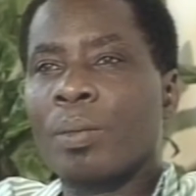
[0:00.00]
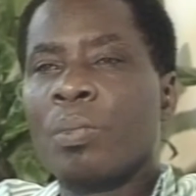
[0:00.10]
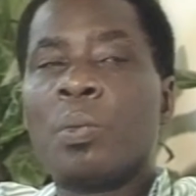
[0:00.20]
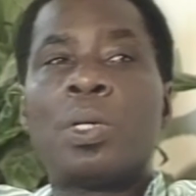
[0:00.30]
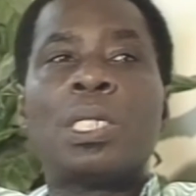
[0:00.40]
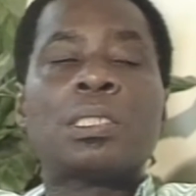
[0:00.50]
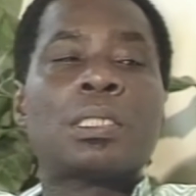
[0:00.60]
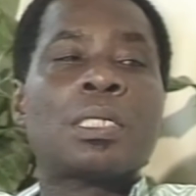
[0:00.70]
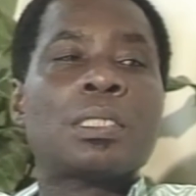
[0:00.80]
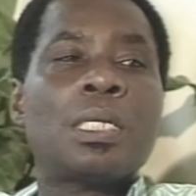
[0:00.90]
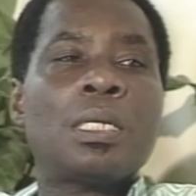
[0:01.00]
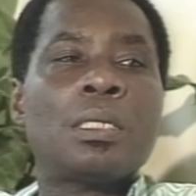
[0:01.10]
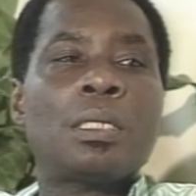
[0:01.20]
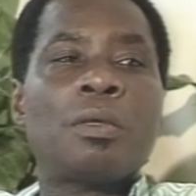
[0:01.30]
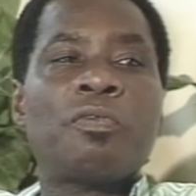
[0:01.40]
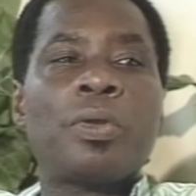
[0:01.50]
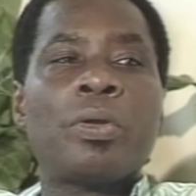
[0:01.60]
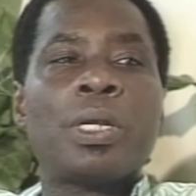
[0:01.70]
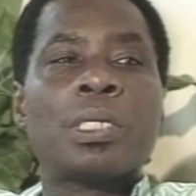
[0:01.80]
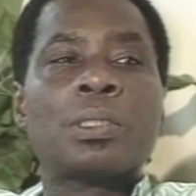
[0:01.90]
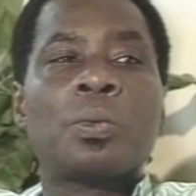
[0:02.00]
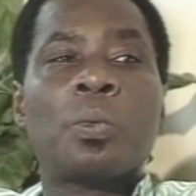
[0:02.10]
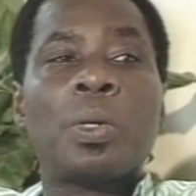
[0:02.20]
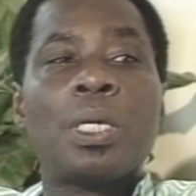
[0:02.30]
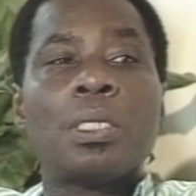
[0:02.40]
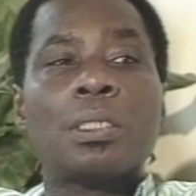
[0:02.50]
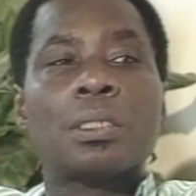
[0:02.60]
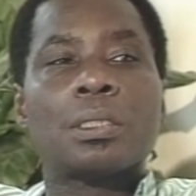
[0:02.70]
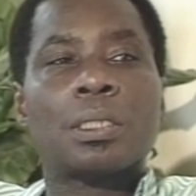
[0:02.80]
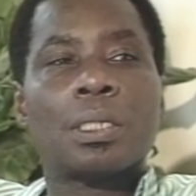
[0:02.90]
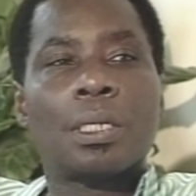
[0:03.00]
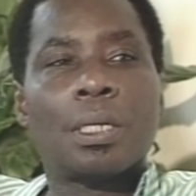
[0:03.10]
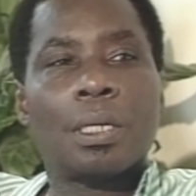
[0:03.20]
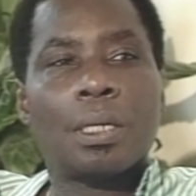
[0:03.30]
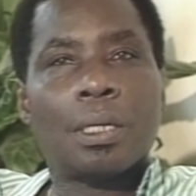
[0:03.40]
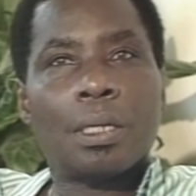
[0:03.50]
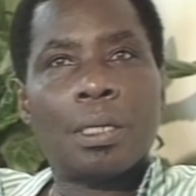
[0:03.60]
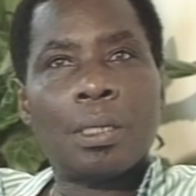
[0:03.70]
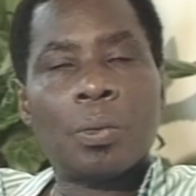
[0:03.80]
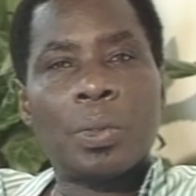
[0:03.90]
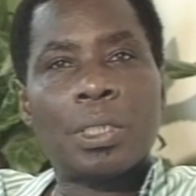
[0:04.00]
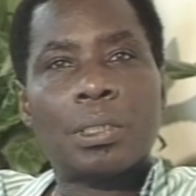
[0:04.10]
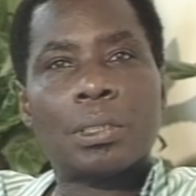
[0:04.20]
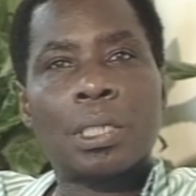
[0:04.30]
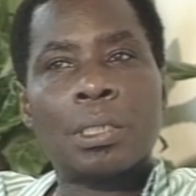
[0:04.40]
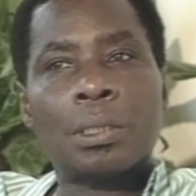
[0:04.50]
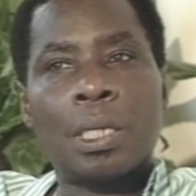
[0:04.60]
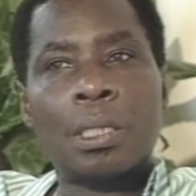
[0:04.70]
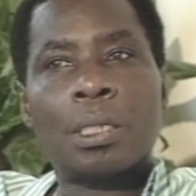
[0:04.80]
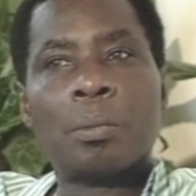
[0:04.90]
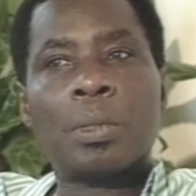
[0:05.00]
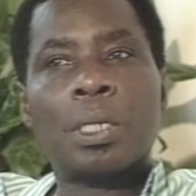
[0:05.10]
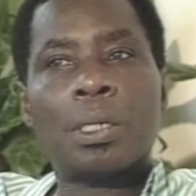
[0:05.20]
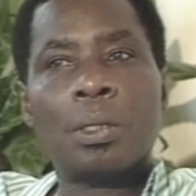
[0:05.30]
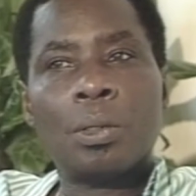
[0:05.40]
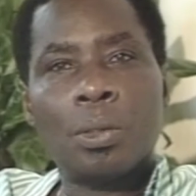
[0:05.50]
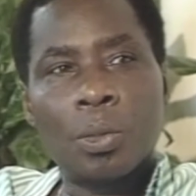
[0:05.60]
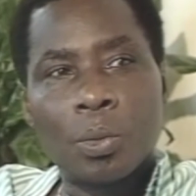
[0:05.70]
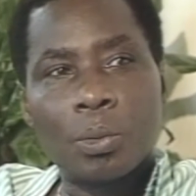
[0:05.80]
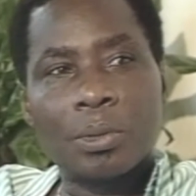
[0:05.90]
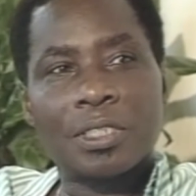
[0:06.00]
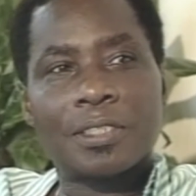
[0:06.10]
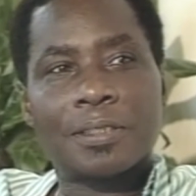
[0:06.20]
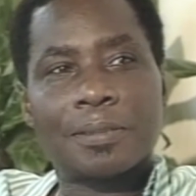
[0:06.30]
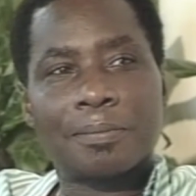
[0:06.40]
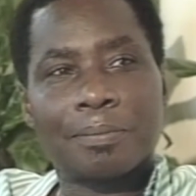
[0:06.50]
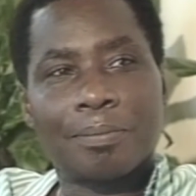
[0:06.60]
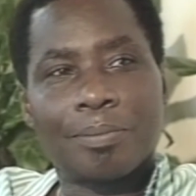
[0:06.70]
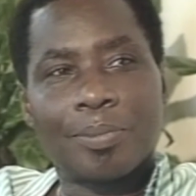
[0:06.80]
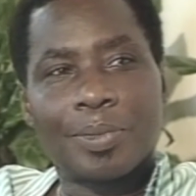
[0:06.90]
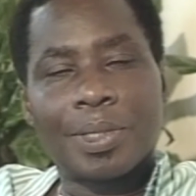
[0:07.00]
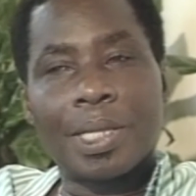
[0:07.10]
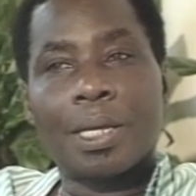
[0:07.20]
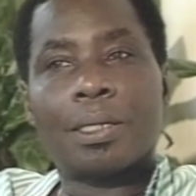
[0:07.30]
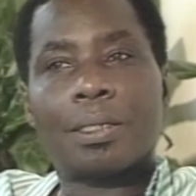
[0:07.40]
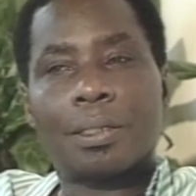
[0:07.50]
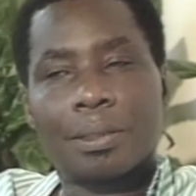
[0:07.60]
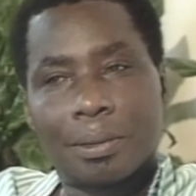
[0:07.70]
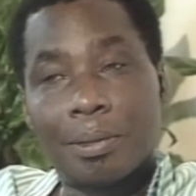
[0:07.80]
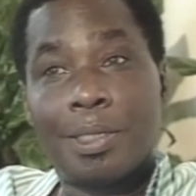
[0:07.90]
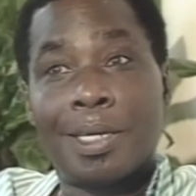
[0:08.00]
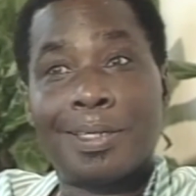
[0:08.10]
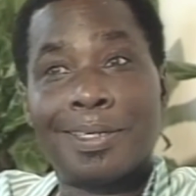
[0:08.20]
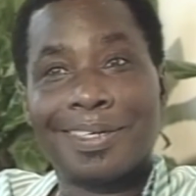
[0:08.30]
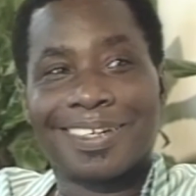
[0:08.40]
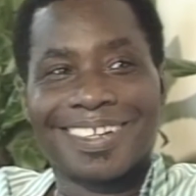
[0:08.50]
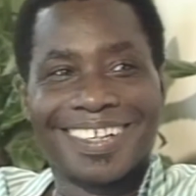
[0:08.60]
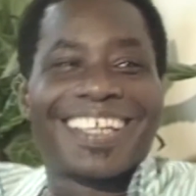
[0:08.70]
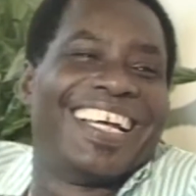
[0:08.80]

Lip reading: we were discussing the various ways in which a gentleman knows that he get in it.